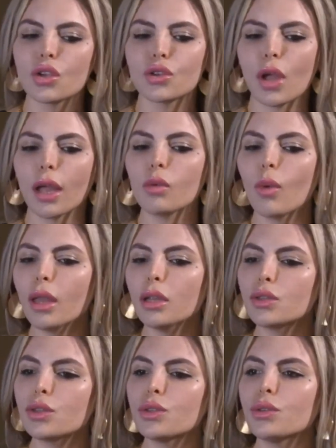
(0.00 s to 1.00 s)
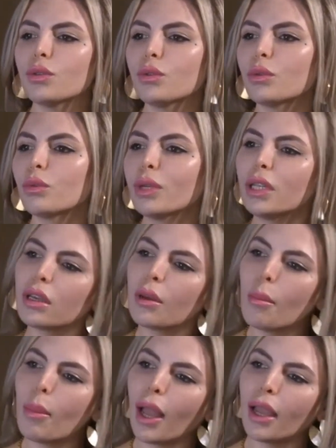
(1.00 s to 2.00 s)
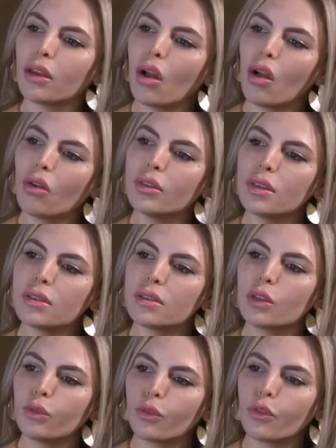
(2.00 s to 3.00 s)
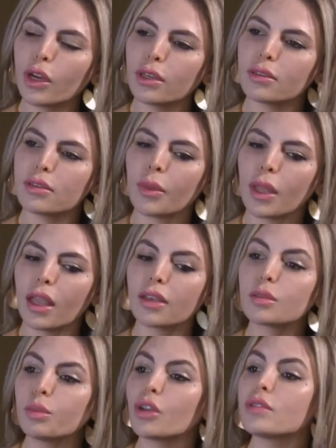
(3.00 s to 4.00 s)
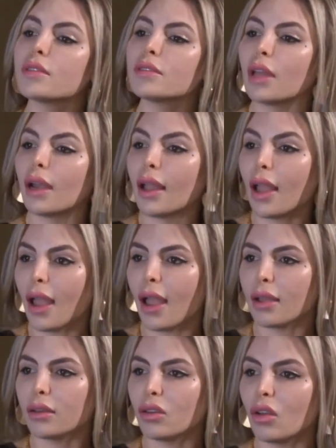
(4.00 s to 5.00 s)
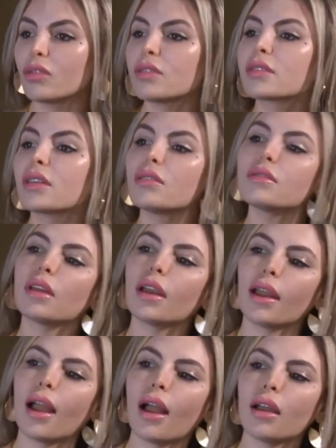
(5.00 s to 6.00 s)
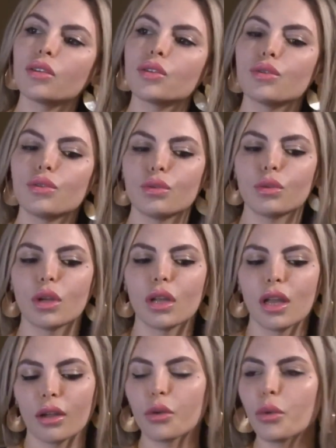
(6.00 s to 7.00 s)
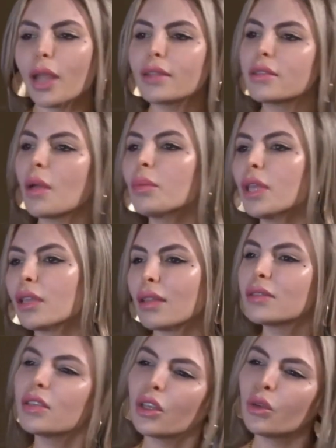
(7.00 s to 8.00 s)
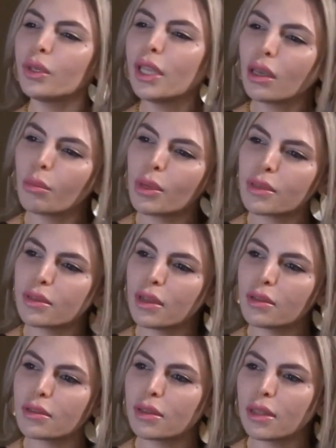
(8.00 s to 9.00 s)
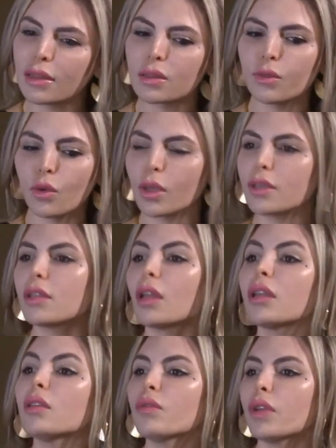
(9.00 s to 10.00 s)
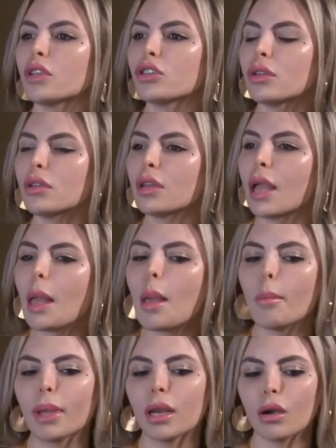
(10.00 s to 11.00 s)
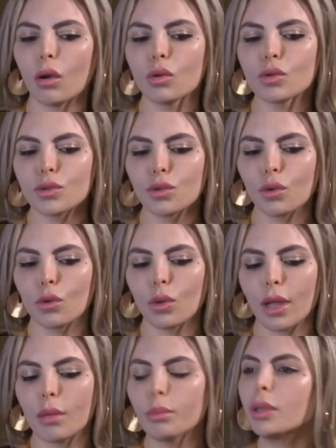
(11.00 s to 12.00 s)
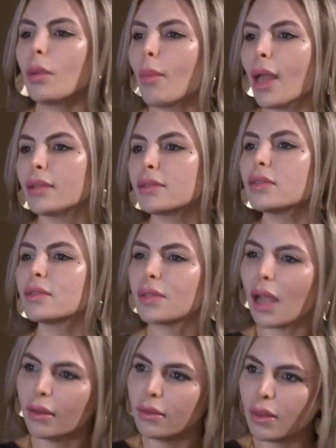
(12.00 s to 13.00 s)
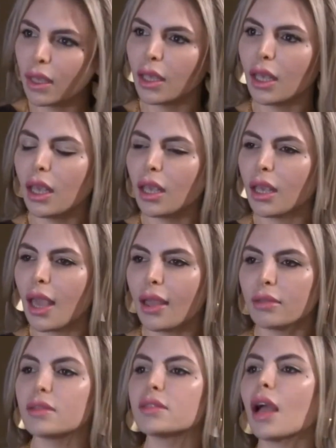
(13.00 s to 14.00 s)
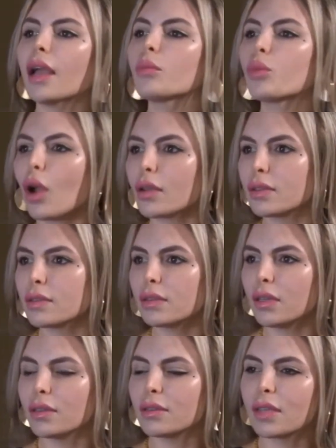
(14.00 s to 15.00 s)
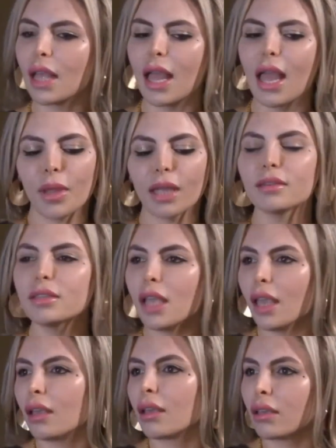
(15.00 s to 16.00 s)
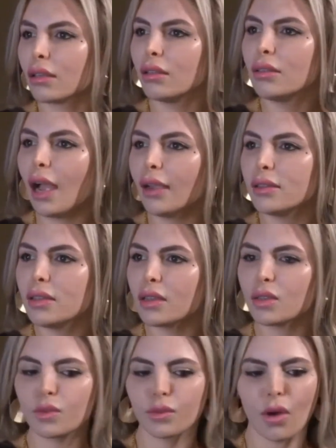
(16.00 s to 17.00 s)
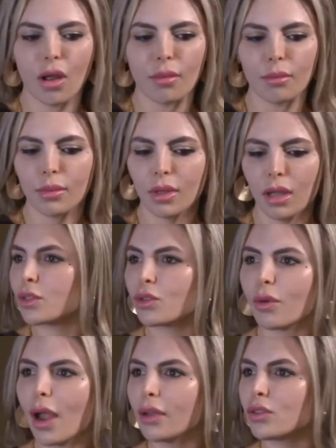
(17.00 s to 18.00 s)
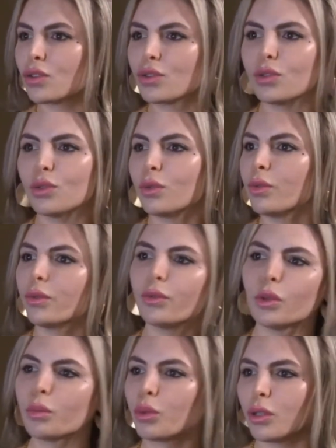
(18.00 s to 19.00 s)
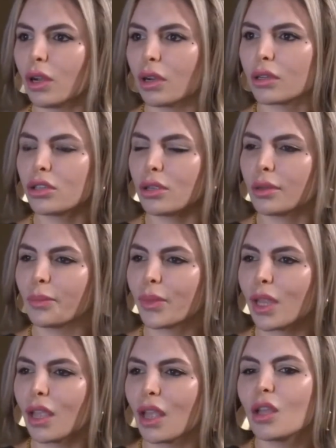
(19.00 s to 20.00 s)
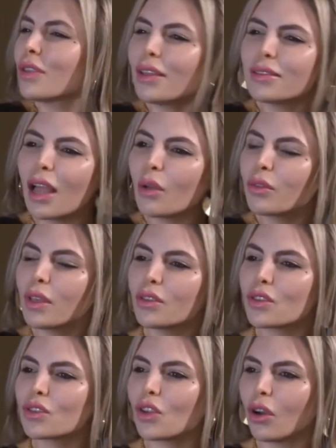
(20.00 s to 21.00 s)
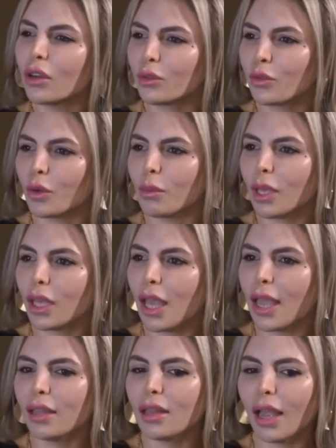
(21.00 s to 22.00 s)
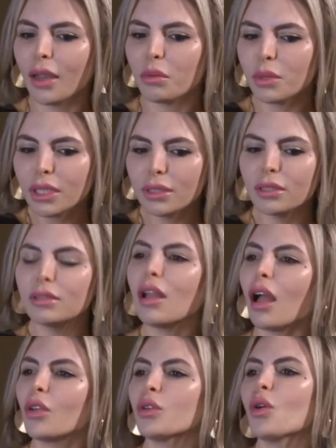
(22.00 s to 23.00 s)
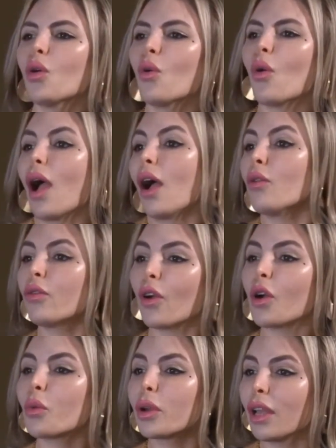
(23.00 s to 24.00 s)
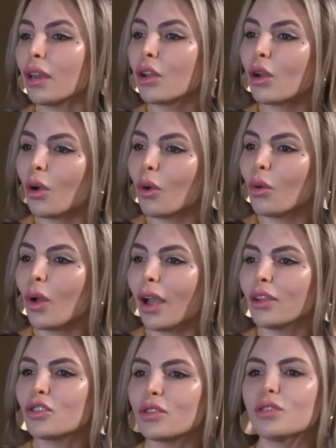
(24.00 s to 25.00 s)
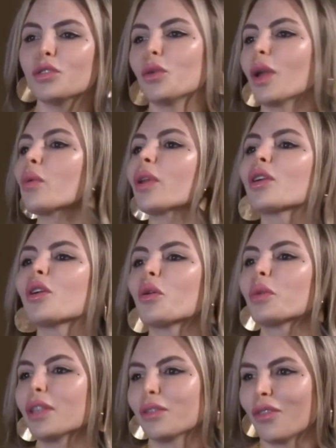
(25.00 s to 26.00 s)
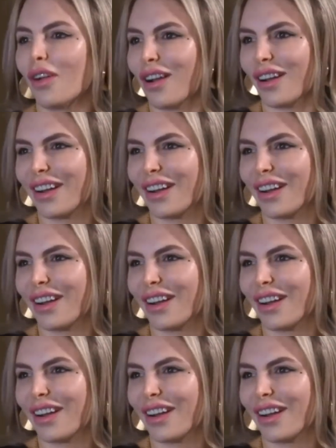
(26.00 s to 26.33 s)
So I wanted to really combine all these different experiences that I had and all the skills that I had to create something that's a unique business that's focused on innovation, but that also implements design thinking and design processes and take the ideas from scratch to full production. That's how things started for me, and I really did not know how far we're gonna go. I just knew I want to go really far.